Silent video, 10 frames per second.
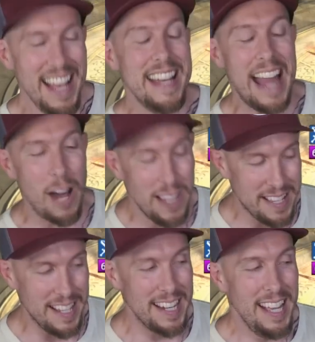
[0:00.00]
now
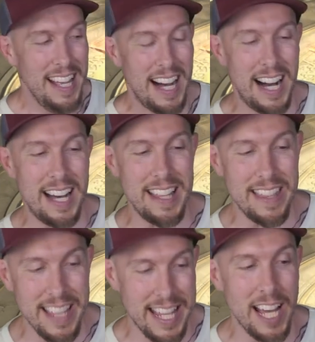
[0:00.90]
listen, uh,
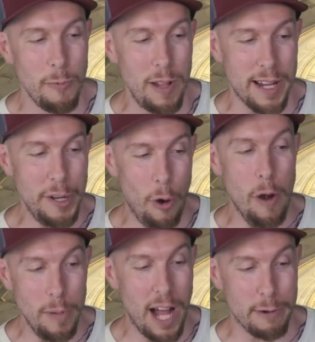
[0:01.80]
Lydia will ignore
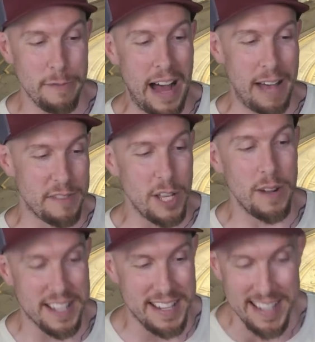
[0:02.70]
block revive, so
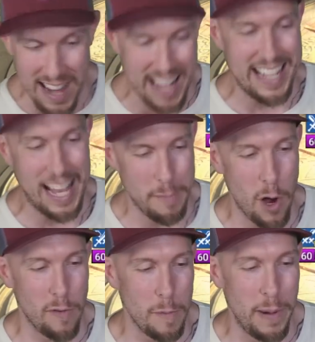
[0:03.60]
it's not game
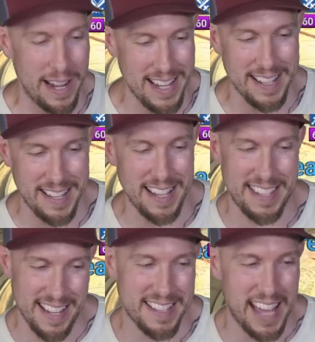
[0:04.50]
over, but it's,
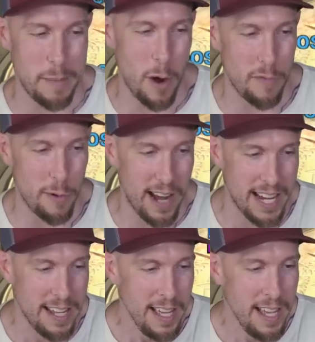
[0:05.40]
it's, it's game over,
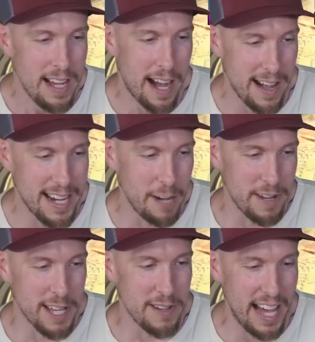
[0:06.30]
right? All right, here we
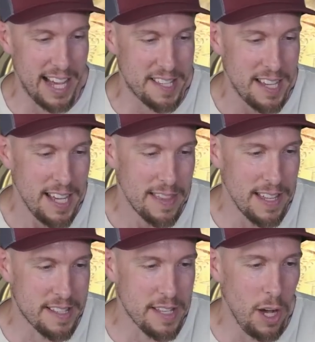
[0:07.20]
go, guys.
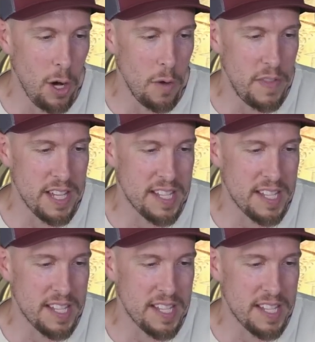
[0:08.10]
Let's go, this